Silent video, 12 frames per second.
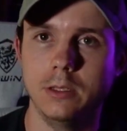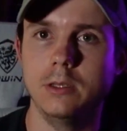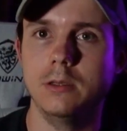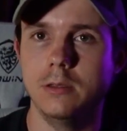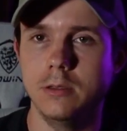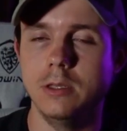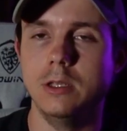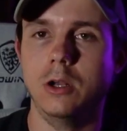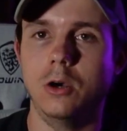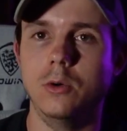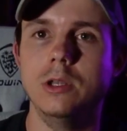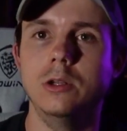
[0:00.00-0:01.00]
you
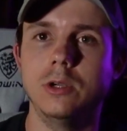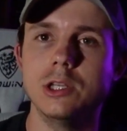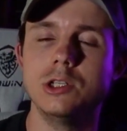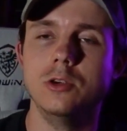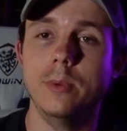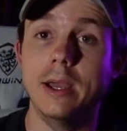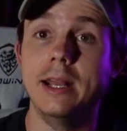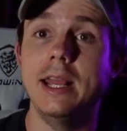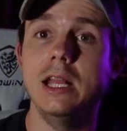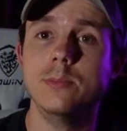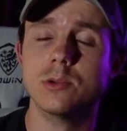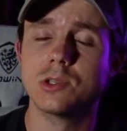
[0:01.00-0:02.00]
know, it'll get you about
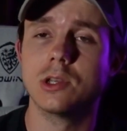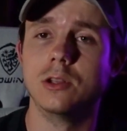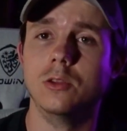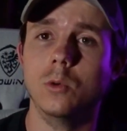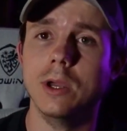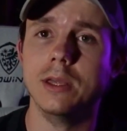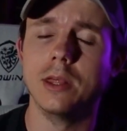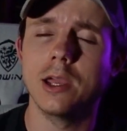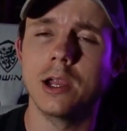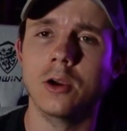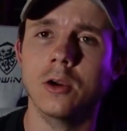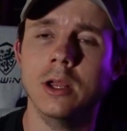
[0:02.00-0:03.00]
80% of the way
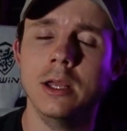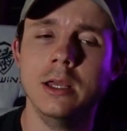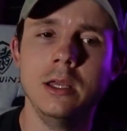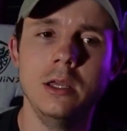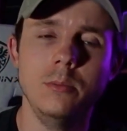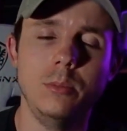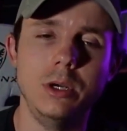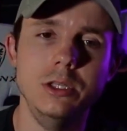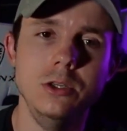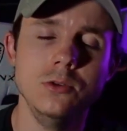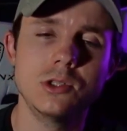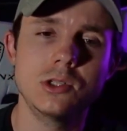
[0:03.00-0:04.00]
there, but
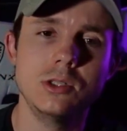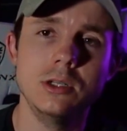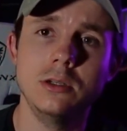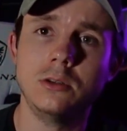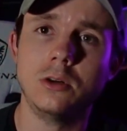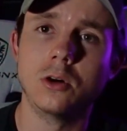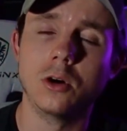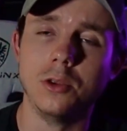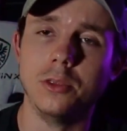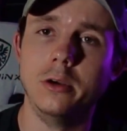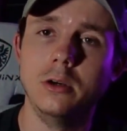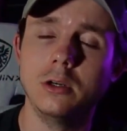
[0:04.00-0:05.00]
you still are on
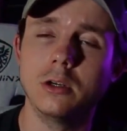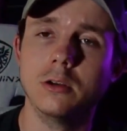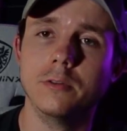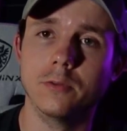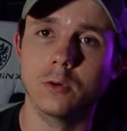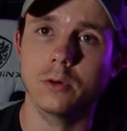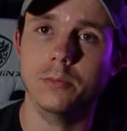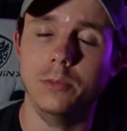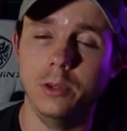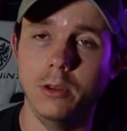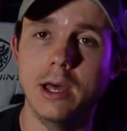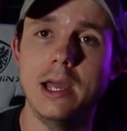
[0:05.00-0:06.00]
the hook for
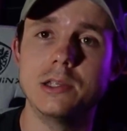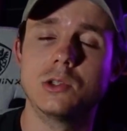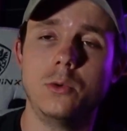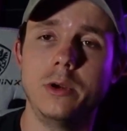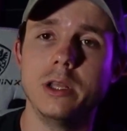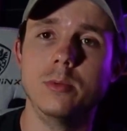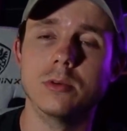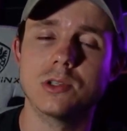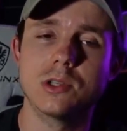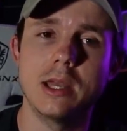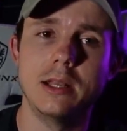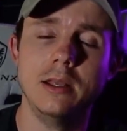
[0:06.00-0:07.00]
the last
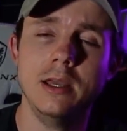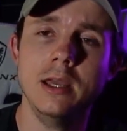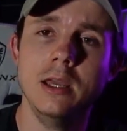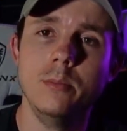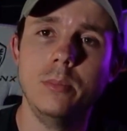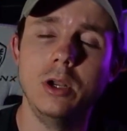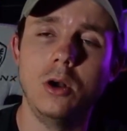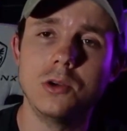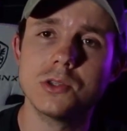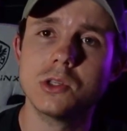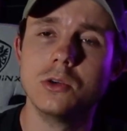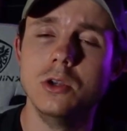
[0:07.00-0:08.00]
20% but
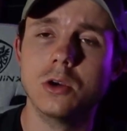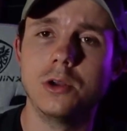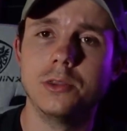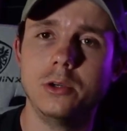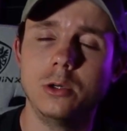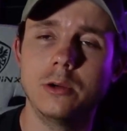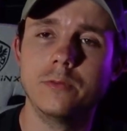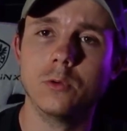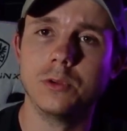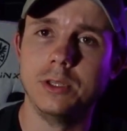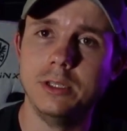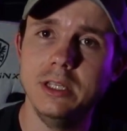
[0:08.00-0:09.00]
also you're on the hook for
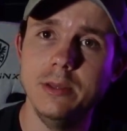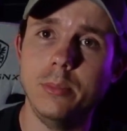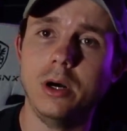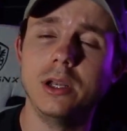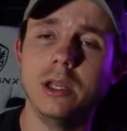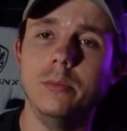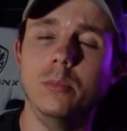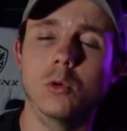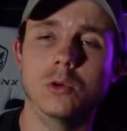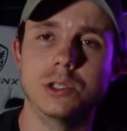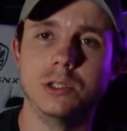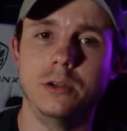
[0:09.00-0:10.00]
the debugging
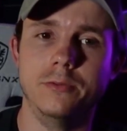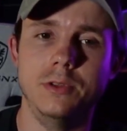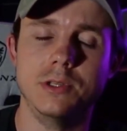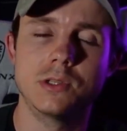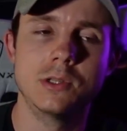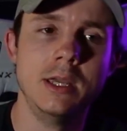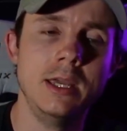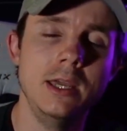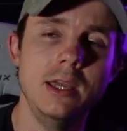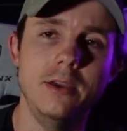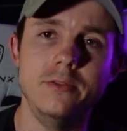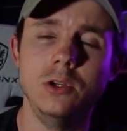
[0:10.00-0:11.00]
portion of this.
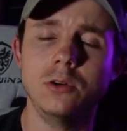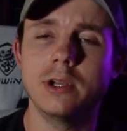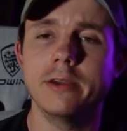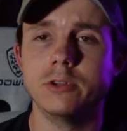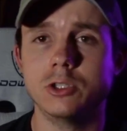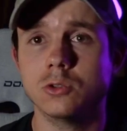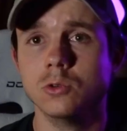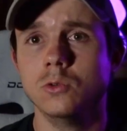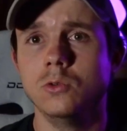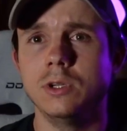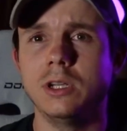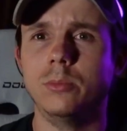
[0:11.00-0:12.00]
If you don't have a
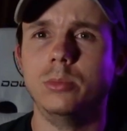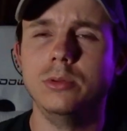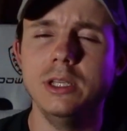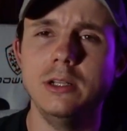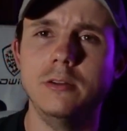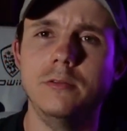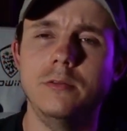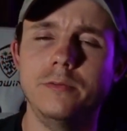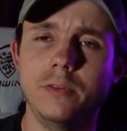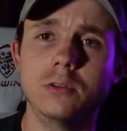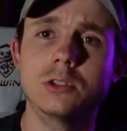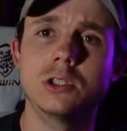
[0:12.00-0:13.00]
true and complete
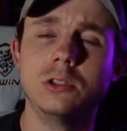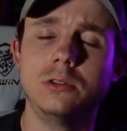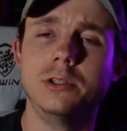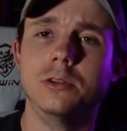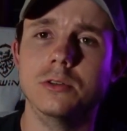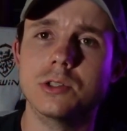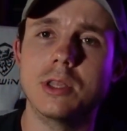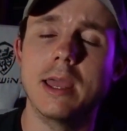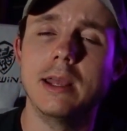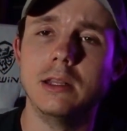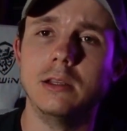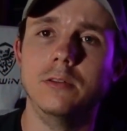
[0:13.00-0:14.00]
functional
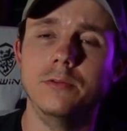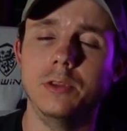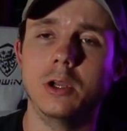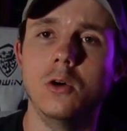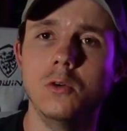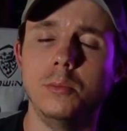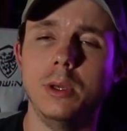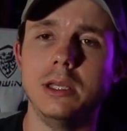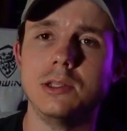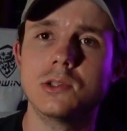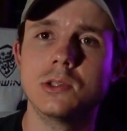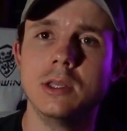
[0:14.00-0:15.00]
understanding of the code
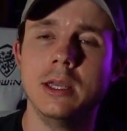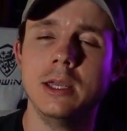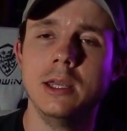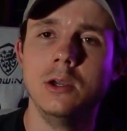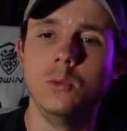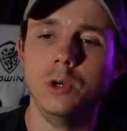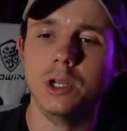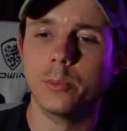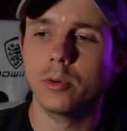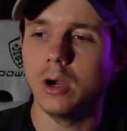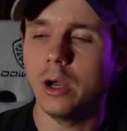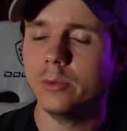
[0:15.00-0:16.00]
base, when a
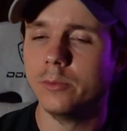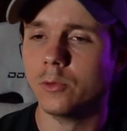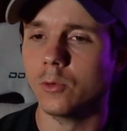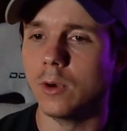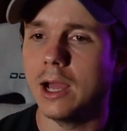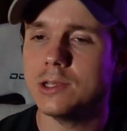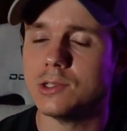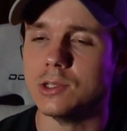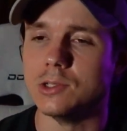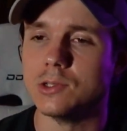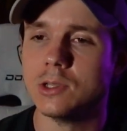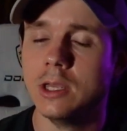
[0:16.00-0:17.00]
problem
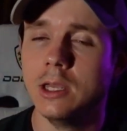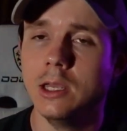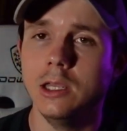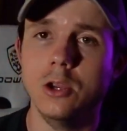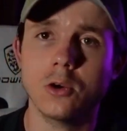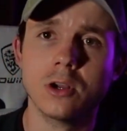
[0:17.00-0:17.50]
arises, you're going to